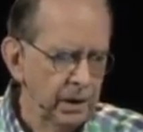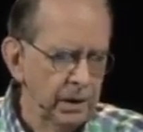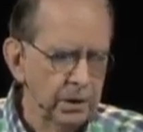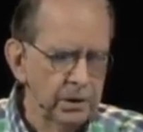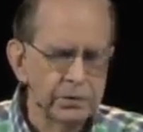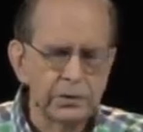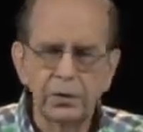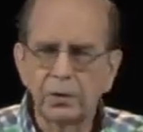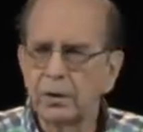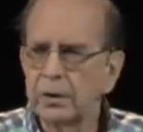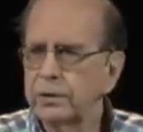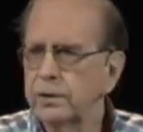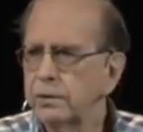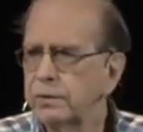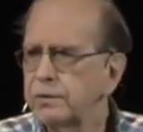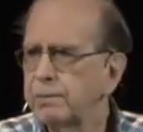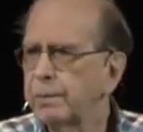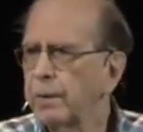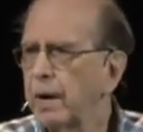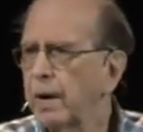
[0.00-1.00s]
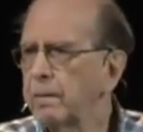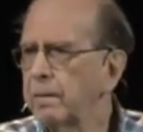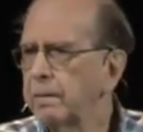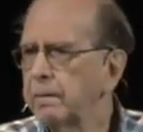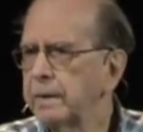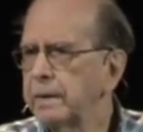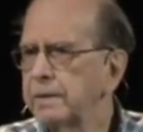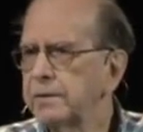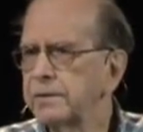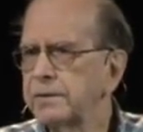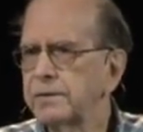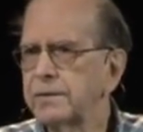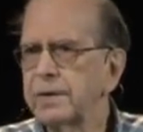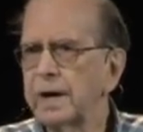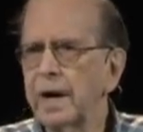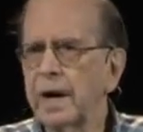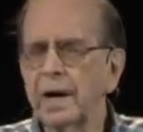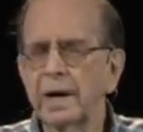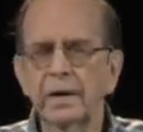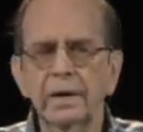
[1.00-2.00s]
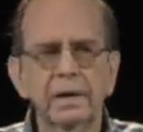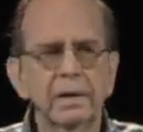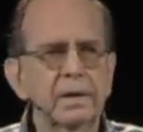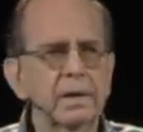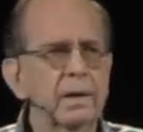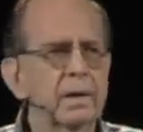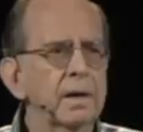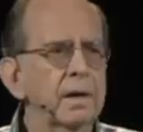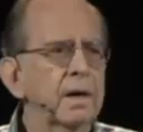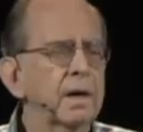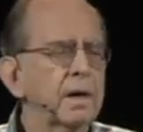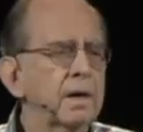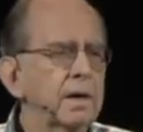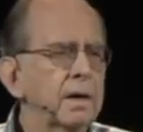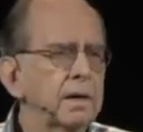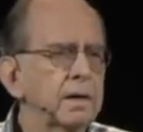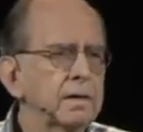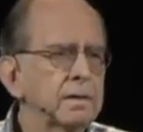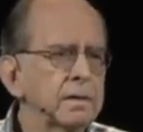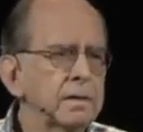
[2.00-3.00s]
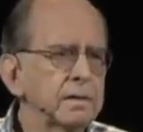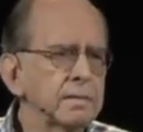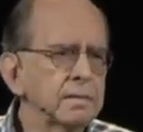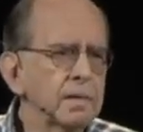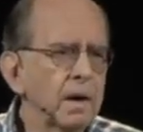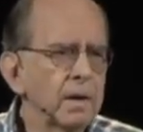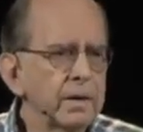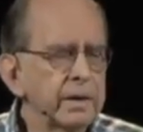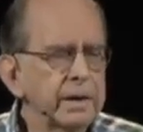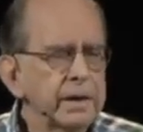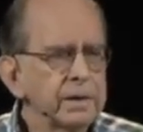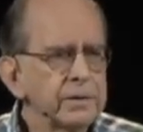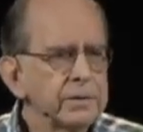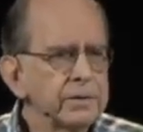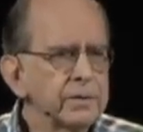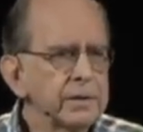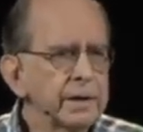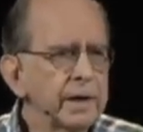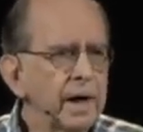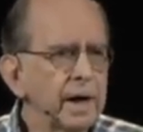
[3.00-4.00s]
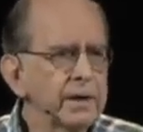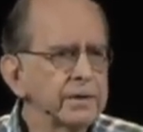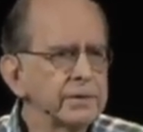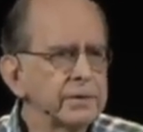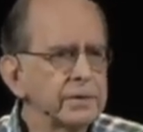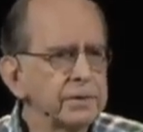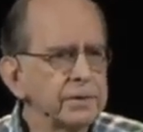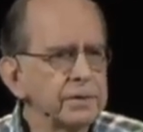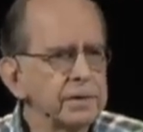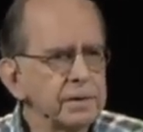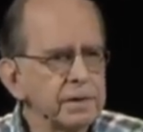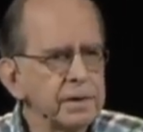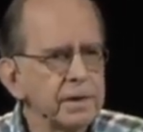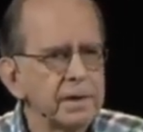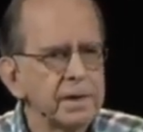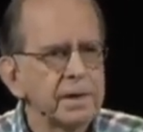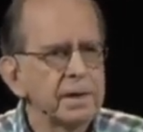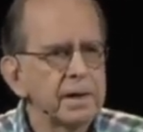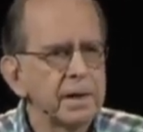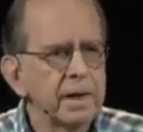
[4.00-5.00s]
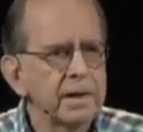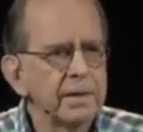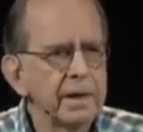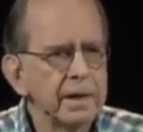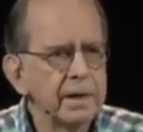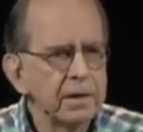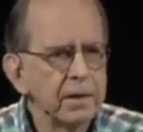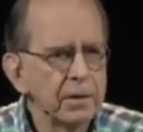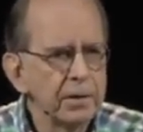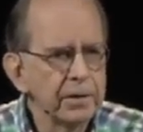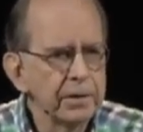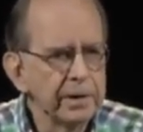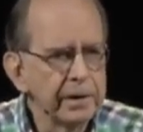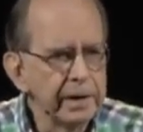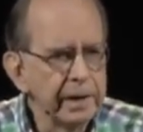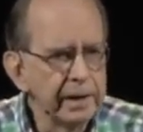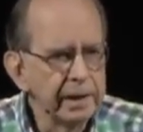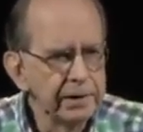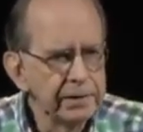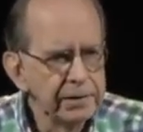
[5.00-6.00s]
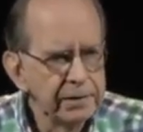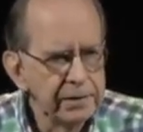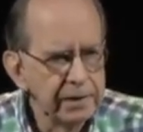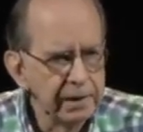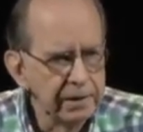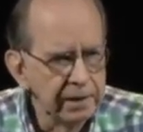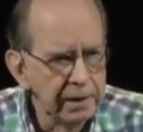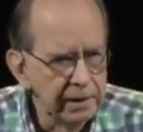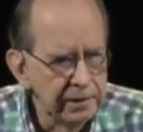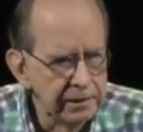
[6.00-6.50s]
So a huge problem is that our kids are in high school, they go to the dentist and they